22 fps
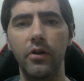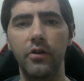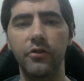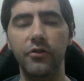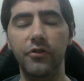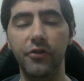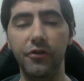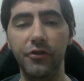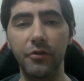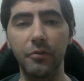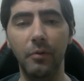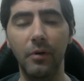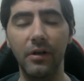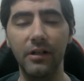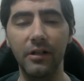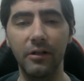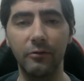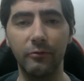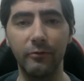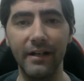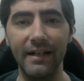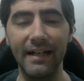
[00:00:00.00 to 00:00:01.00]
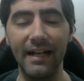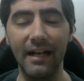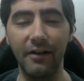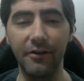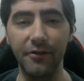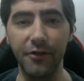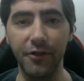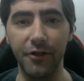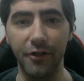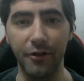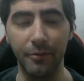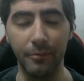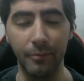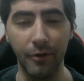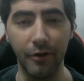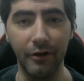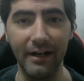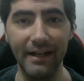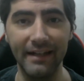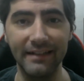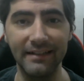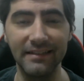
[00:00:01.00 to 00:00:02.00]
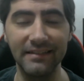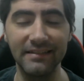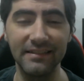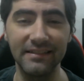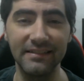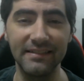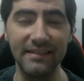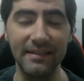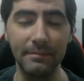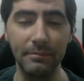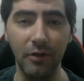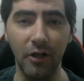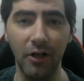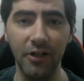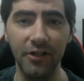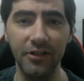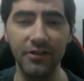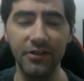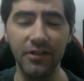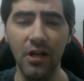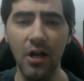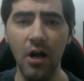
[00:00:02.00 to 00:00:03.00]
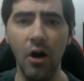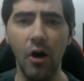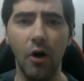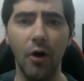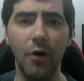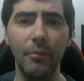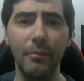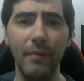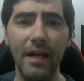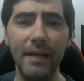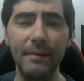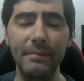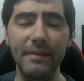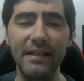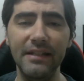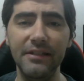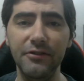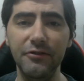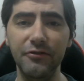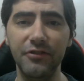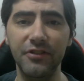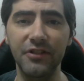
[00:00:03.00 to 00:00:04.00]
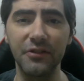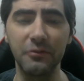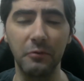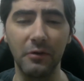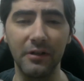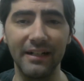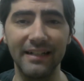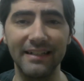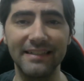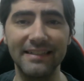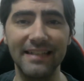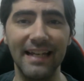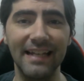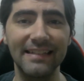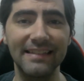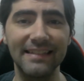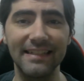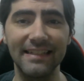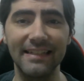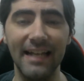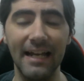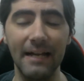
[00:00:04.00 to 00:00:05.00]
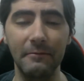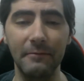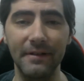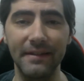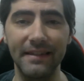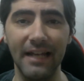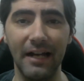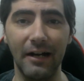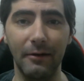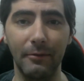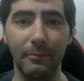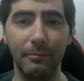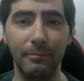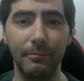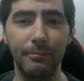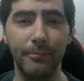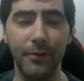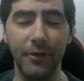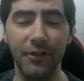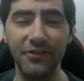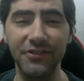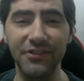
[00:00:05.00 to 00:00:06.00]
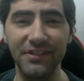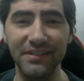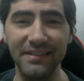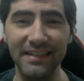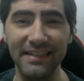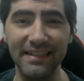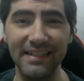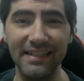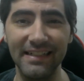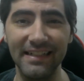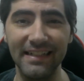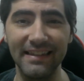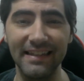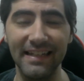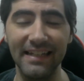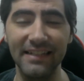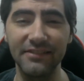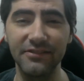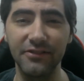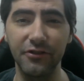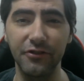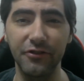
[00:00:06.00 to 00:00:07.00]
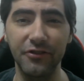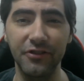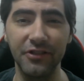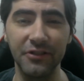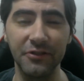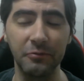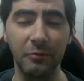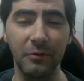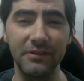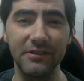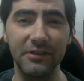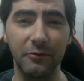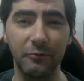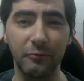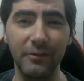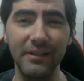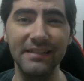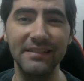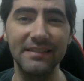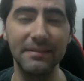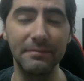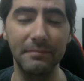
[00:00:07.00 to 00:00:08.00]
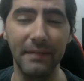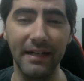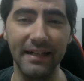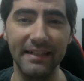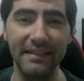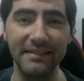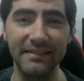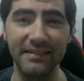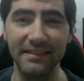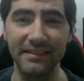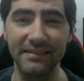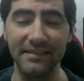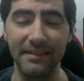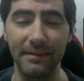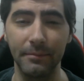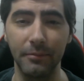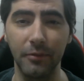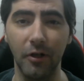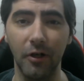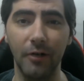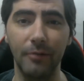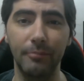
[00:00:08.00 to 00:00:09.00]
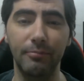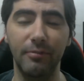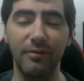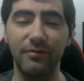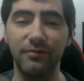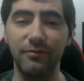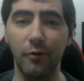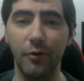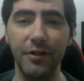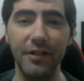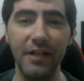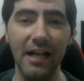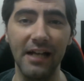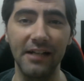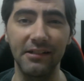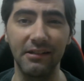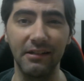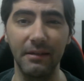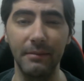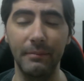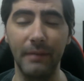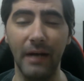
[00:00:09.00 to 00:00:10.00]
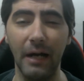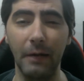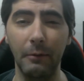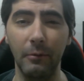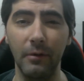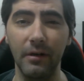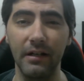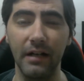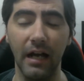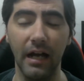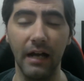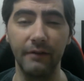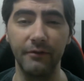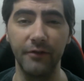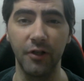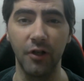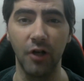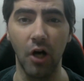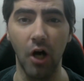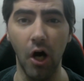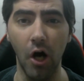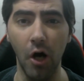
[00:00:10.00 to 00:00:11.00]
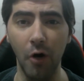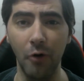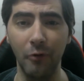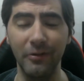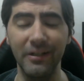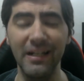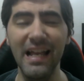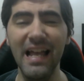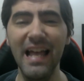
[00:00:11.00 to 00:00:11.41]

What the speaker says: Do you want to rent out your Mirandus exemplars? Or maybe you just want to test the game without purchasing anything, so you just want to rent somebody's exemplar before you actually buy one of your own.